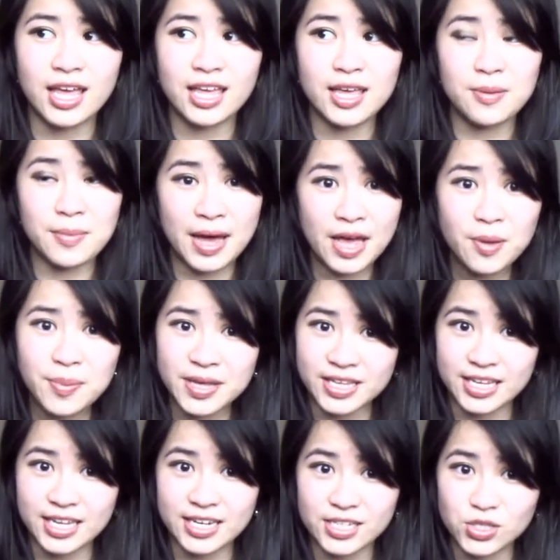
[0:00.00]
in my
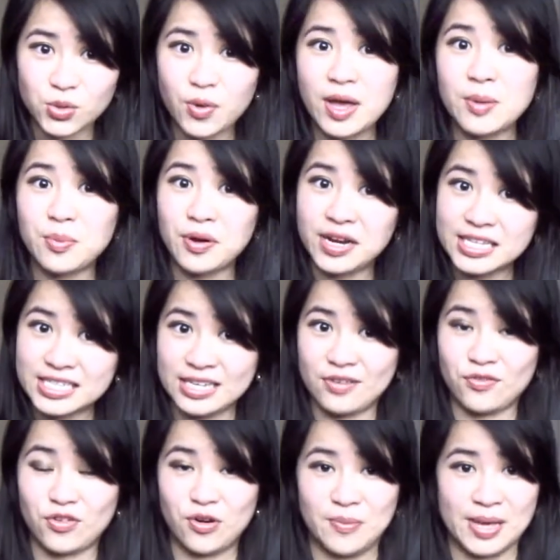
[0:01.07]
opinion is quite pricey
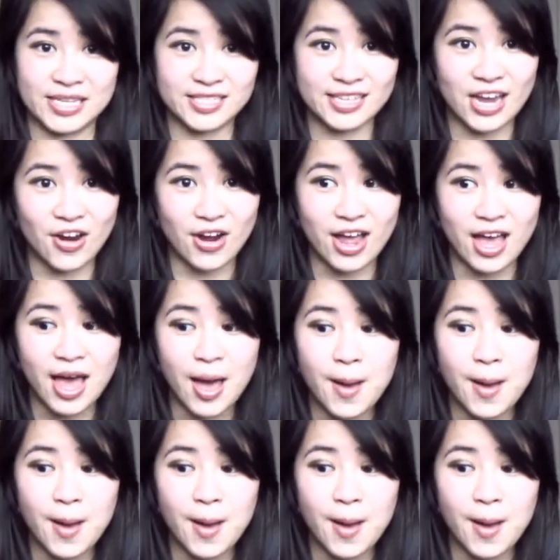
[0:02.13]
for a mascara,